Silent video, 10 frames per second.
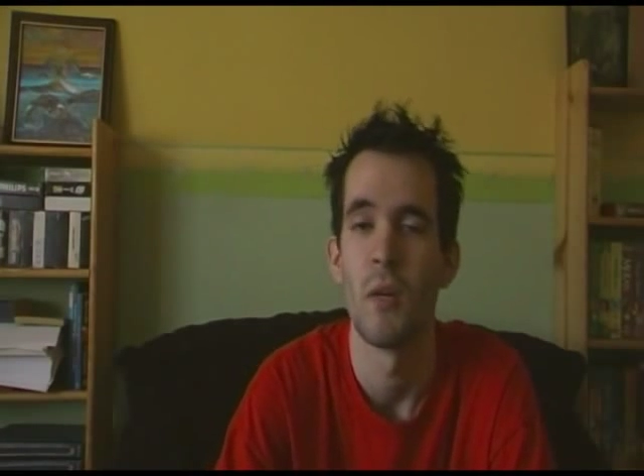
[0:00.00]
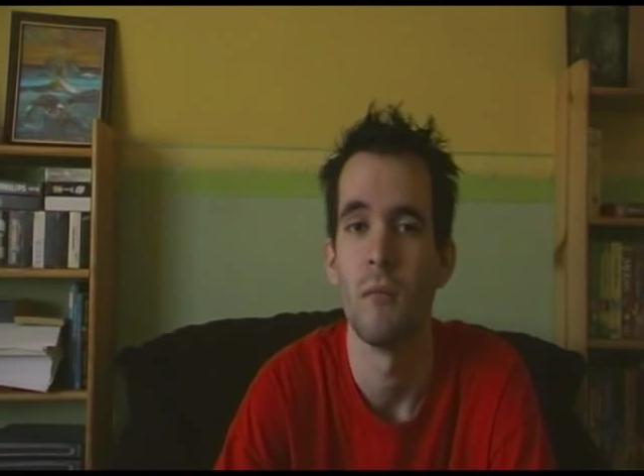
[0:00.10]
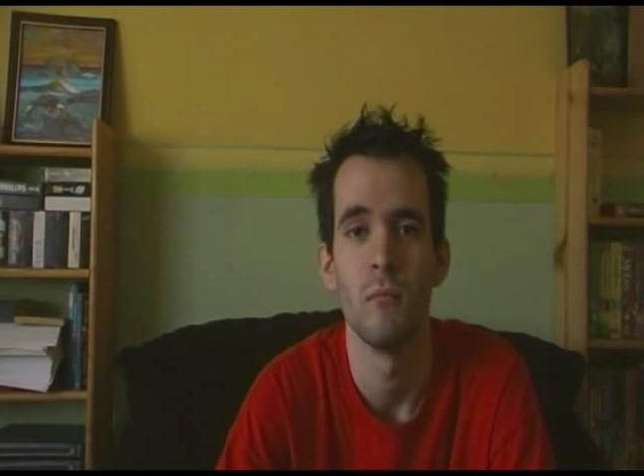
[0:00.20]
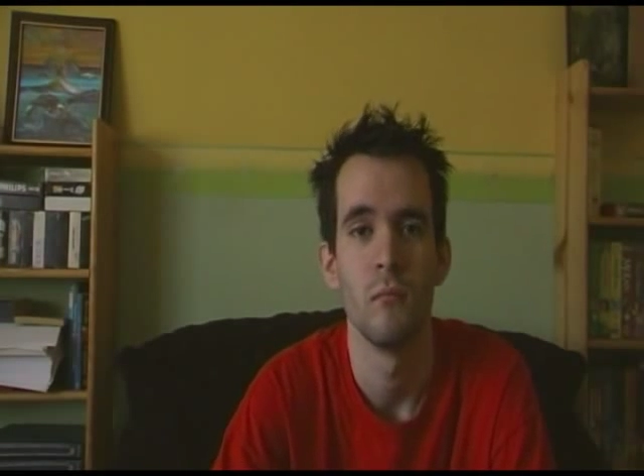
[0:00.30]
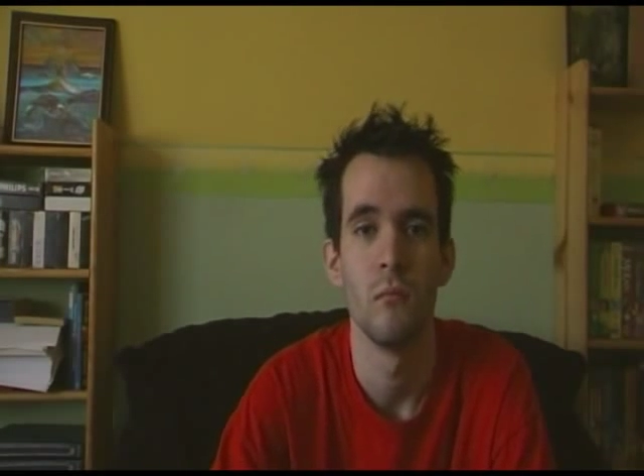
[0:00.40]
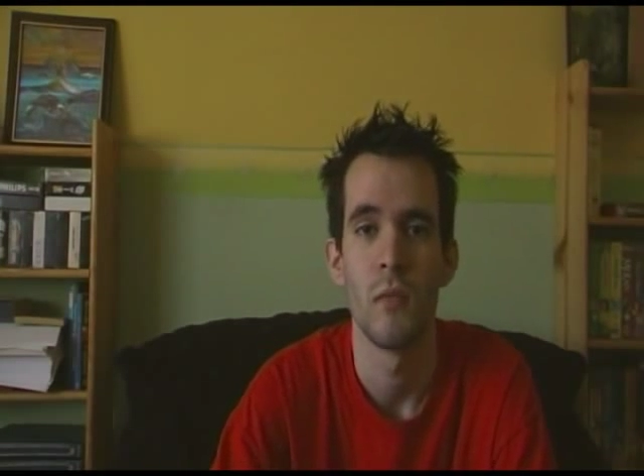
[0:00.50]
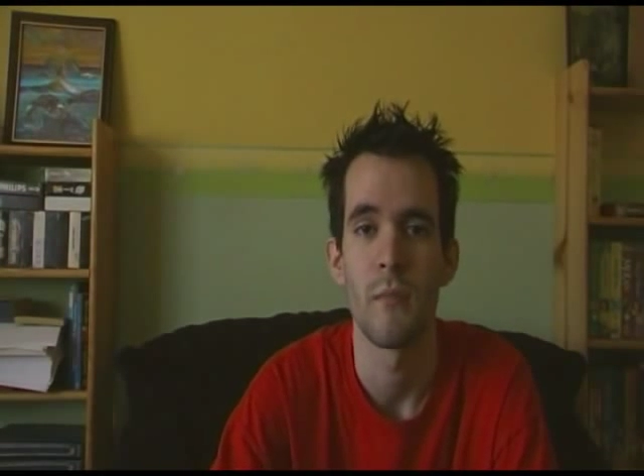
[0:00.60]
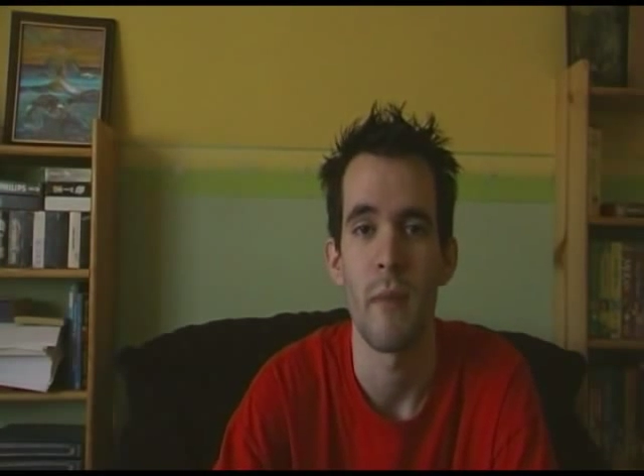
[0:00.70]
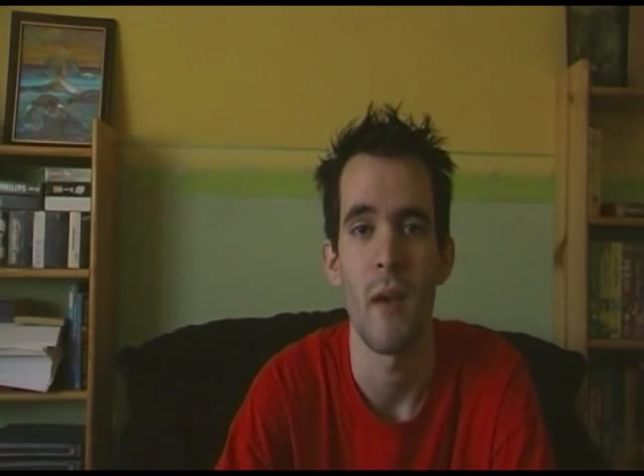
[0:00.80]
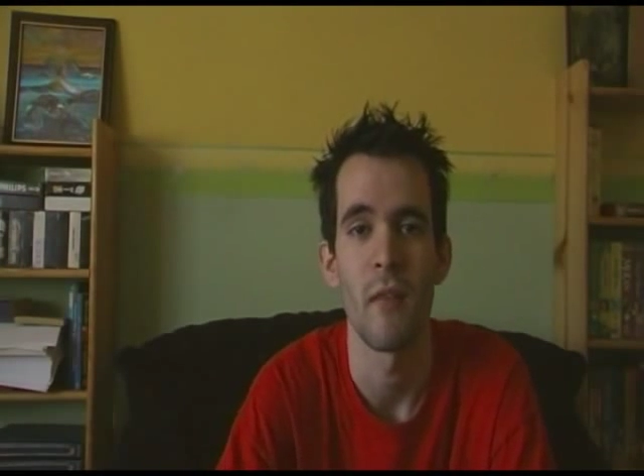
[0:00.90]
but
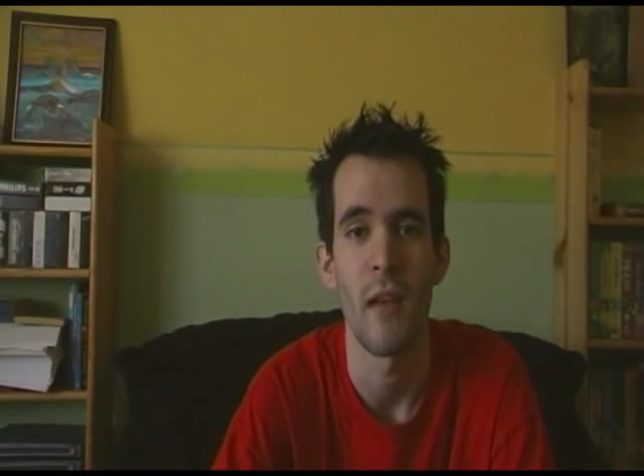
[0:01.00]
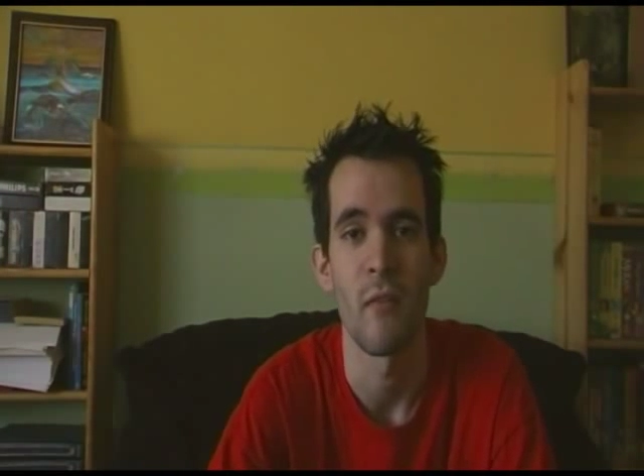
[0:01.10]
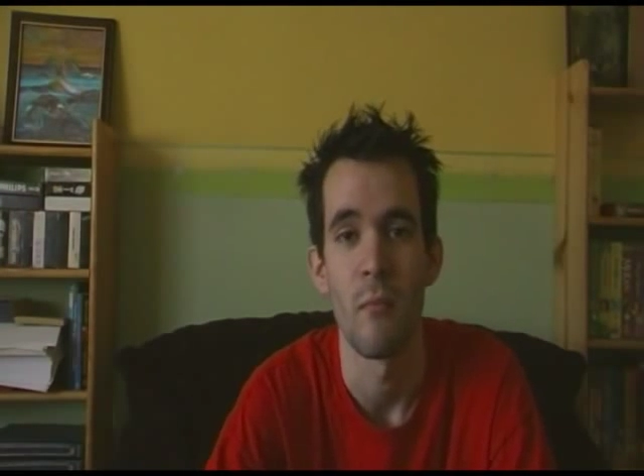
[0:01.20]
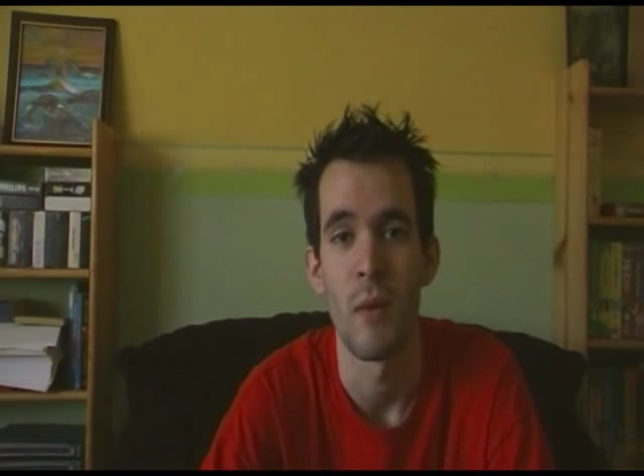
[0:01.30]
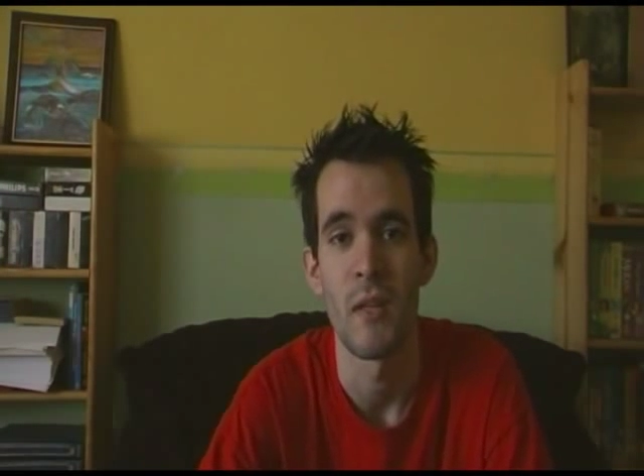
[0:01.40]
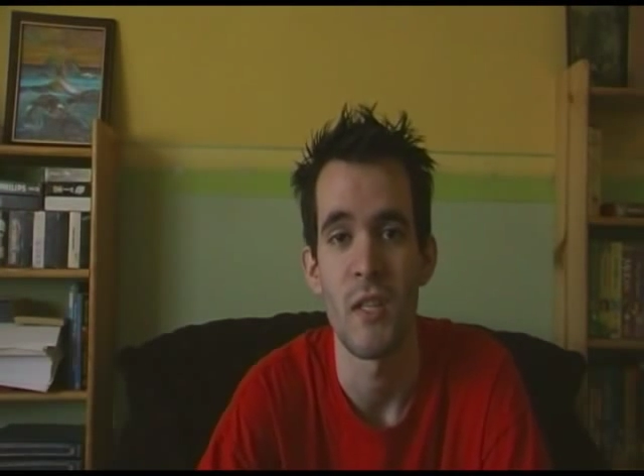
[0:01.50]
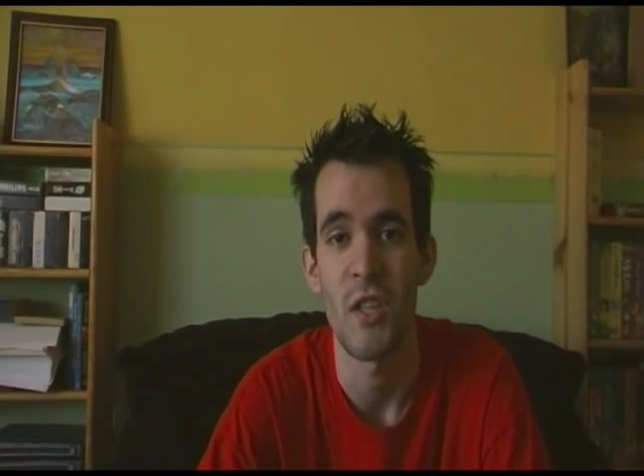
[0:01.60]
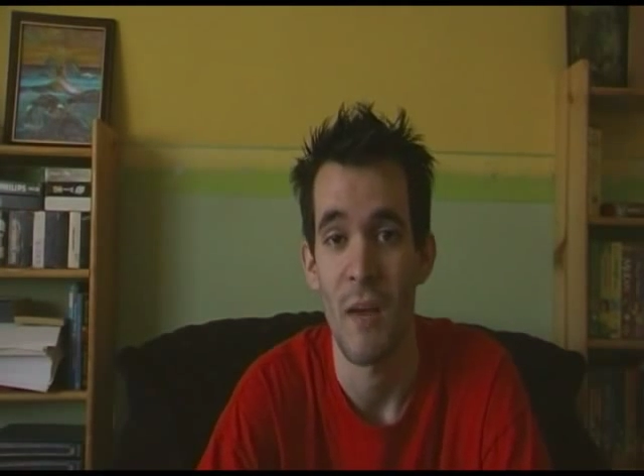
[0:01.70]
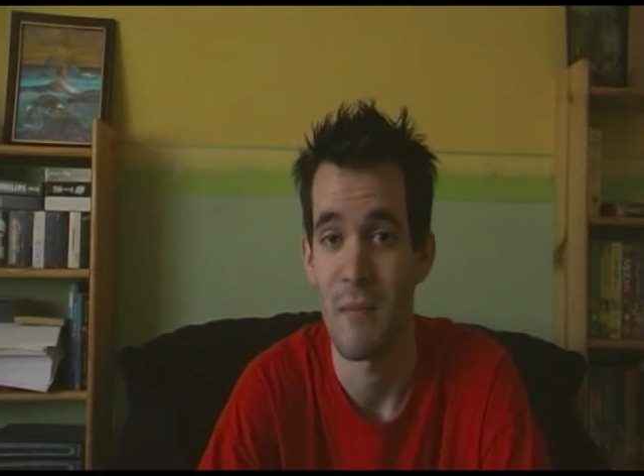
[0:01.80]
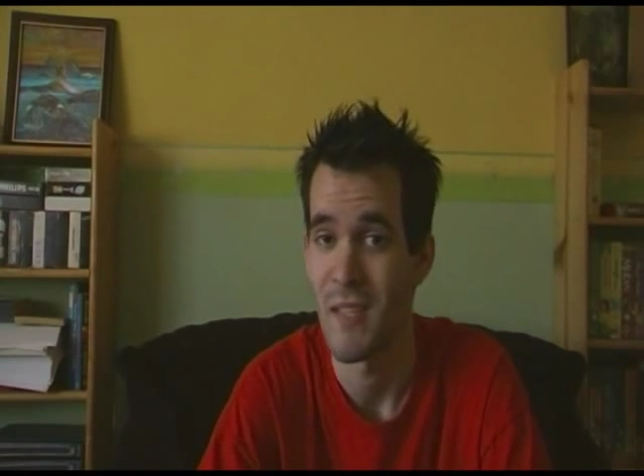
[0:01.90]
it's better than having bloody
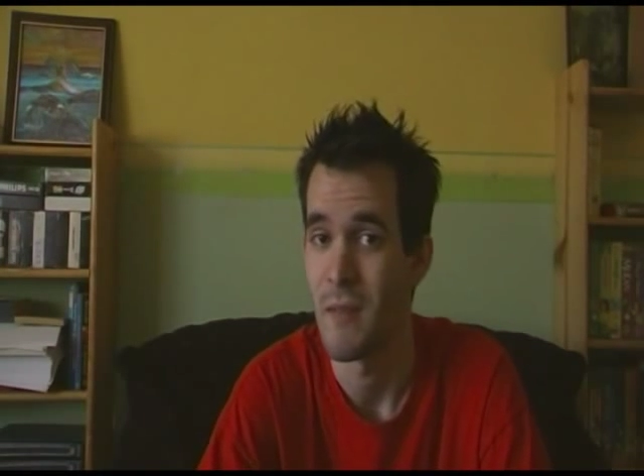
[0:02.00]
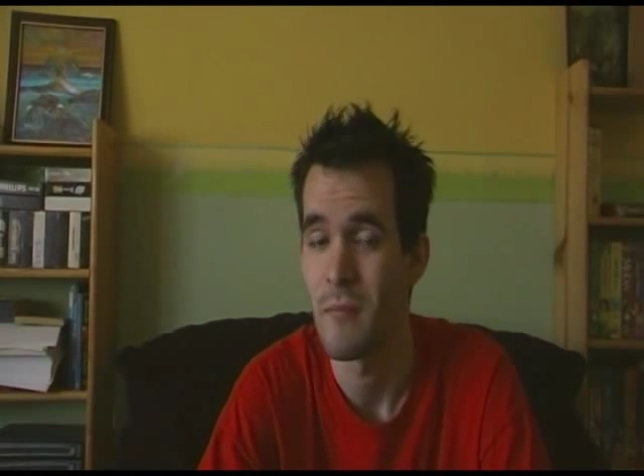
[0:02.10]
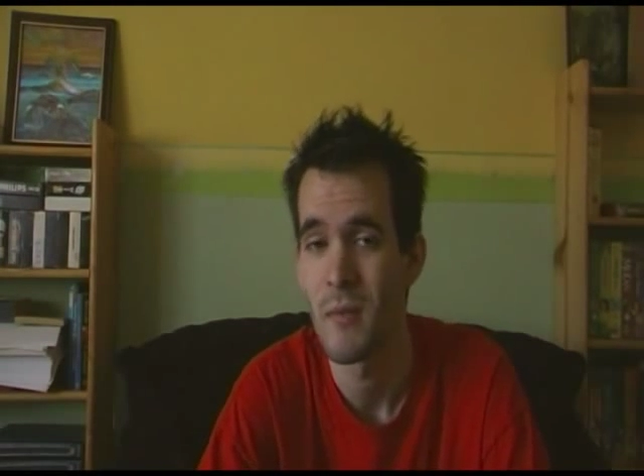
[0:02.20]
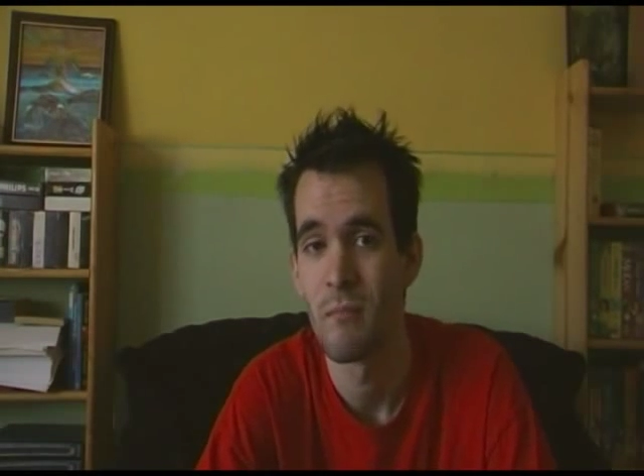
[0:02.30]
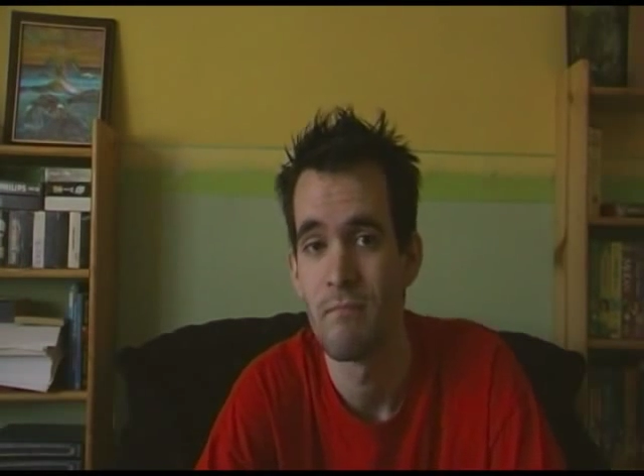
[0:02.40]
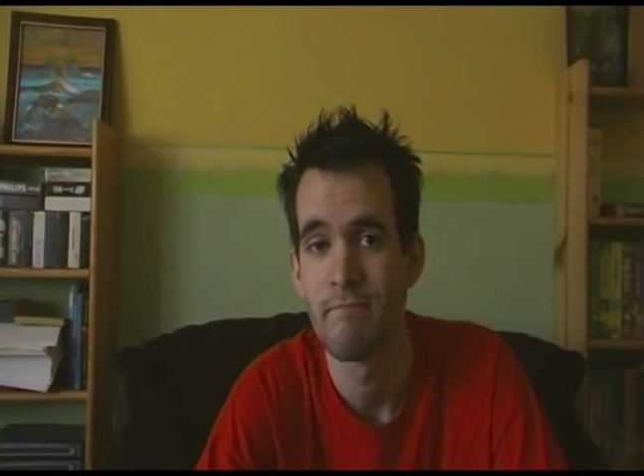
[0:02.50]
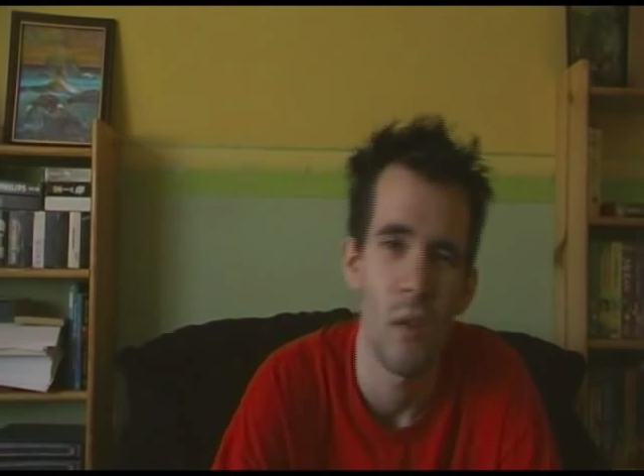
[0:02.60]
chapped lips.